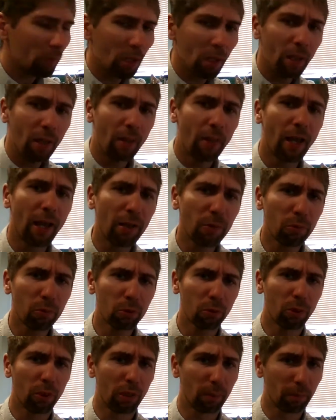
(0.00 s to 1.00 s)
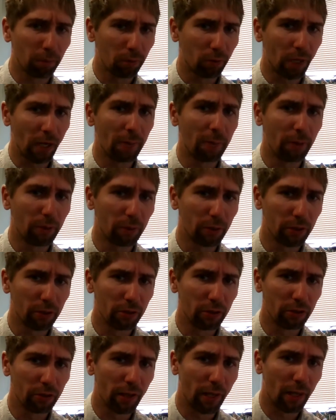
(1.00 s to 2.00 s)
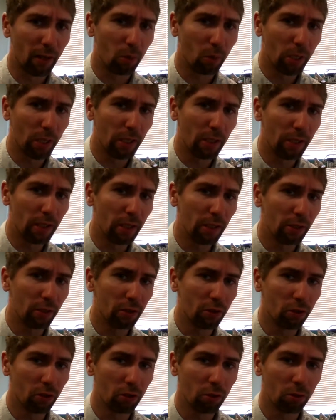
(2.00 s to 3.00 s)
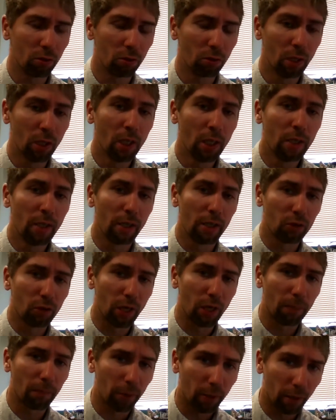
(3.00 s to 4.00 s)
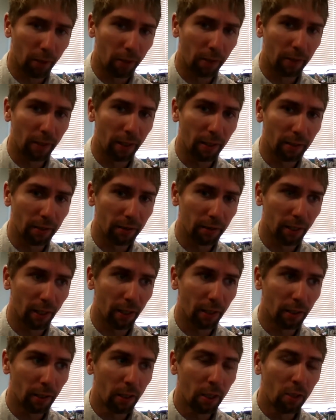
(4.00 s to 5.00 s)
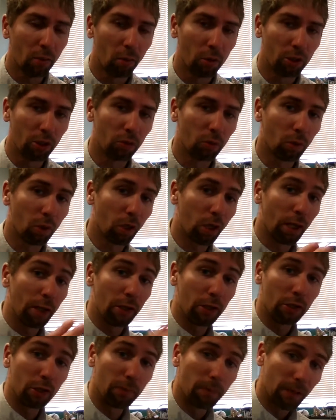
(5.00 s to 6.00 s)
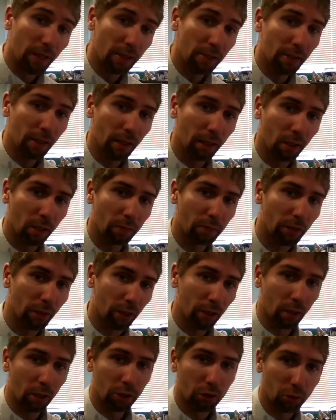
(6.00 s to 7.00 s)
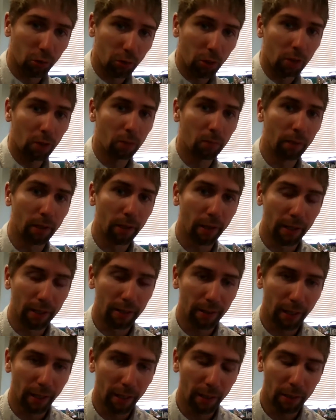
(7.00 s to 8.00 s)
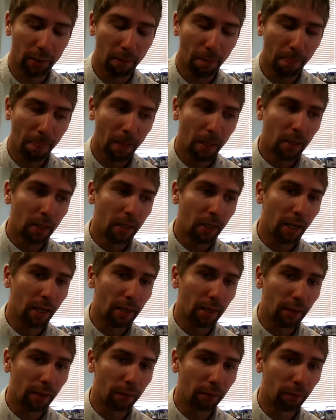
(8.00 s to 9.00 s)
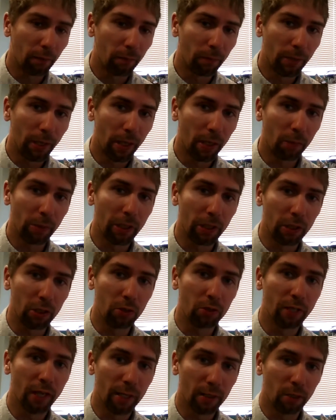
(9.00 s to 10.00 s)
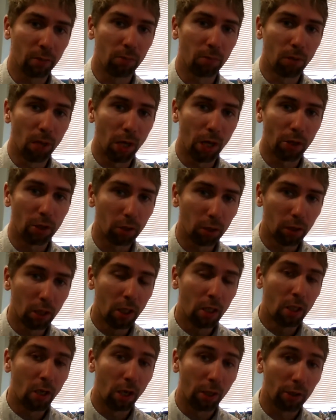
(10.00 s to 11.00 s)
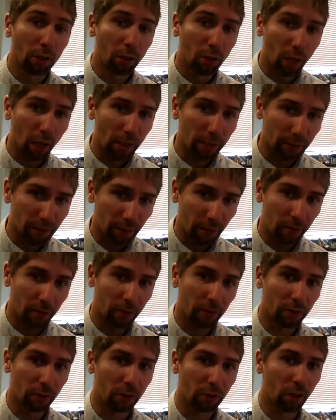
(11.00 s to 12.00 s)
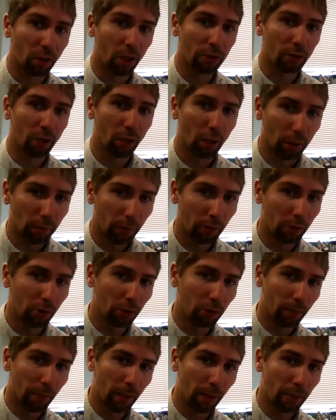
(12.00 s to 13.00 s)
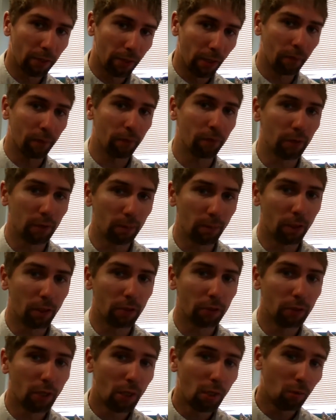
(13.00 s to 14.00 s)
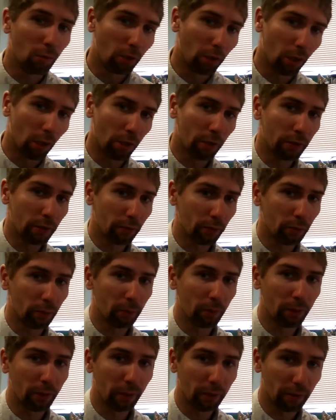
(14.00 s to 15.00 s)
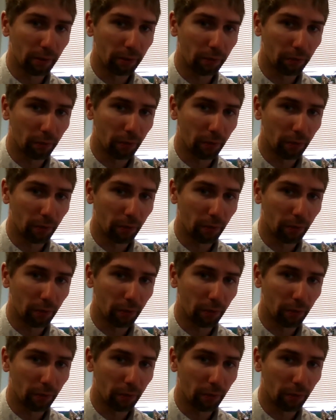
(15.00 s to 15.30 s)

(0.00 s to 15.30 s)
That was one of the primary reasons that we needed to extrapolate our data set, which is where a lot of the GPS data comes at. I'll show you a little bit of that data. And then from there, we can use that to model across seasons, across all individuals, males and females, regardless of reproductive